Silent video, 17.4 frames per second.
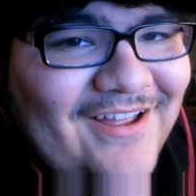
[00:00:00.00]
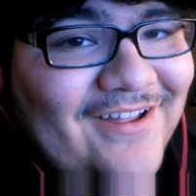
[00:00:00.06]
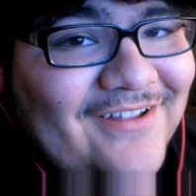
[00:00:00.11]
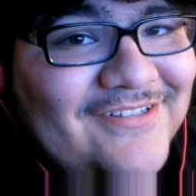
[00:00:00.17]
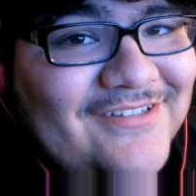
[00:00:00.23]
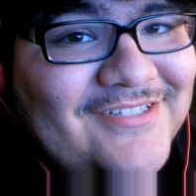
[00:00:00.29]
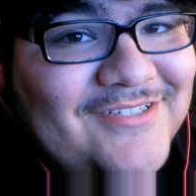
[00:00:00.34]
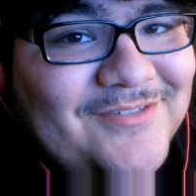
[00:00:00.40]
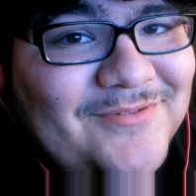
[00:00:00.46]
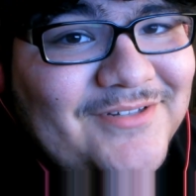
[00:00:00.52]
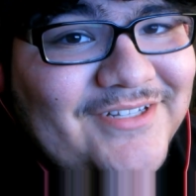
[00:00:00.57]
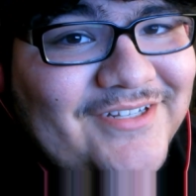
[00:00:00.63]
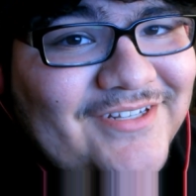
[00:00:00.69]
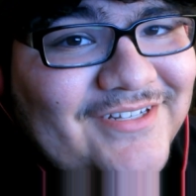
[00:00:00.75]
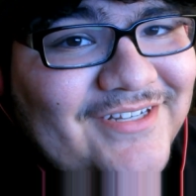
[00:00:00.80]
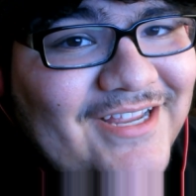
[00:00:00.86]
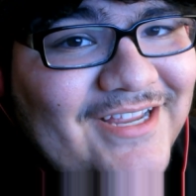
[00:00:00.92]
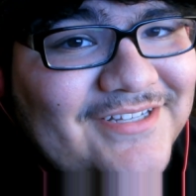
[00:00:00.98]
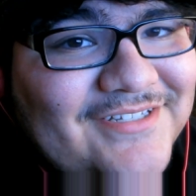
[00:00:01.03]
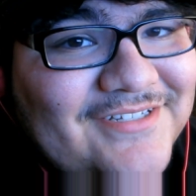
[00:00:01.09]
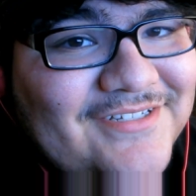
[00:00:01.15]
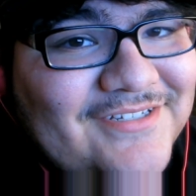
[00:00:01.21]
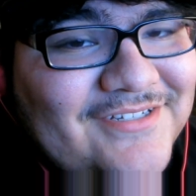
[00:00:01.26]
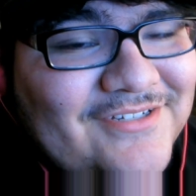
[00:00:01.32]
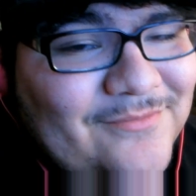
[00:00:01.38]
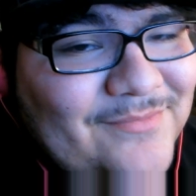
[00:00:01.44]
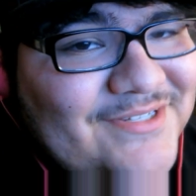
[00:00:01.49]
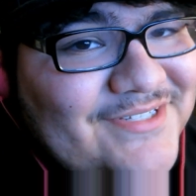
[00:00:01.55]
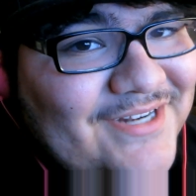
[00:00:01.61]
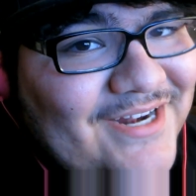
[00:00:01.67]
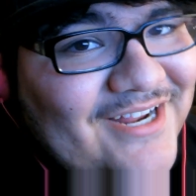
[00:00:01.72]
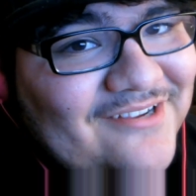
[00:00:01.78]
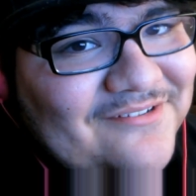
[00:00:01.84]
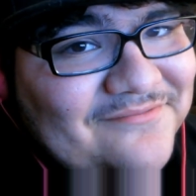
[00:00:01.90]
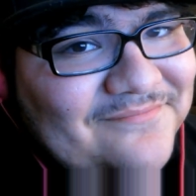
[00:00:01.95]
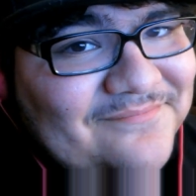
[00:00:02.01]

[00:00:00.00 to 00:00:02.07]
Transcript: oh, this is really good, guys. You're missing out.